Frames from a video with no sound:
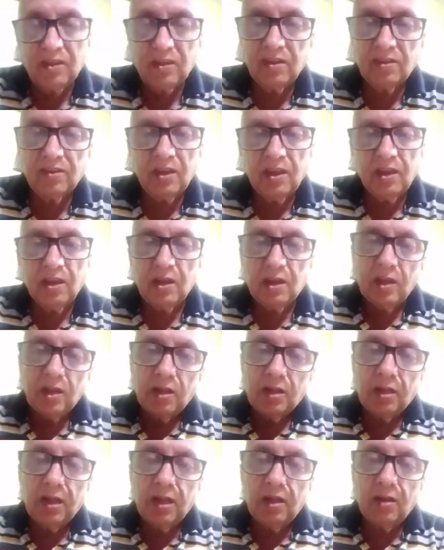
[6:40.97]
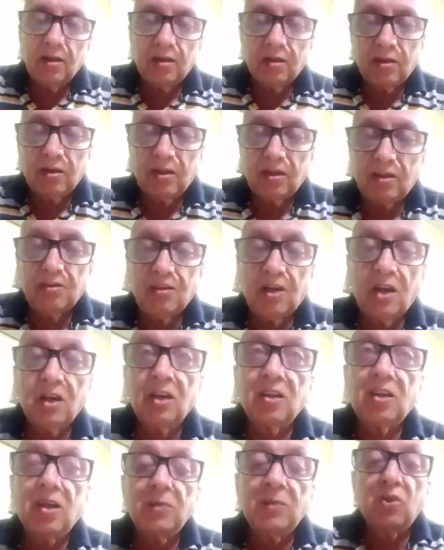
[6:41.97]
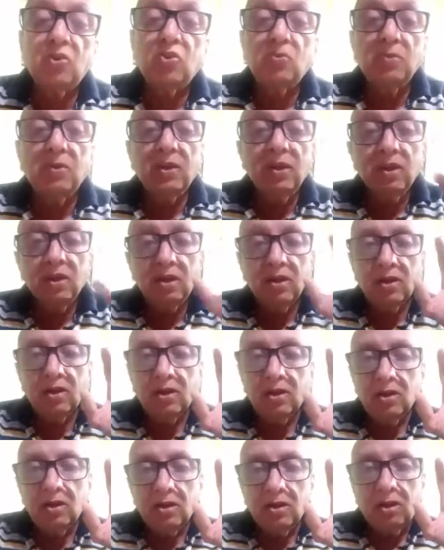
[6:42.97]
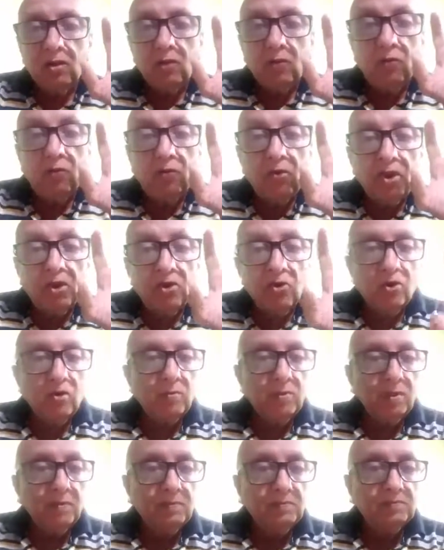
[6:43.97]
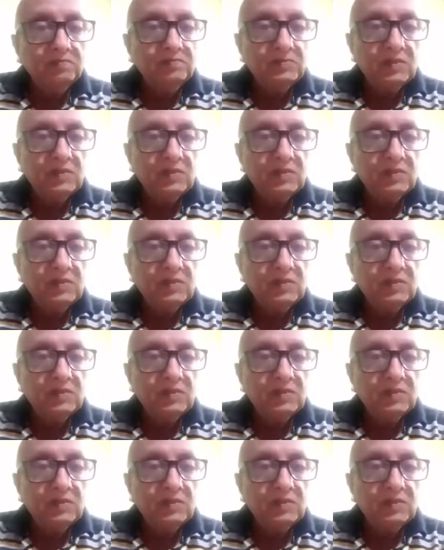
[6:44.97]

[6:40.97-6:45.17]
things, they started coming out to be very normal,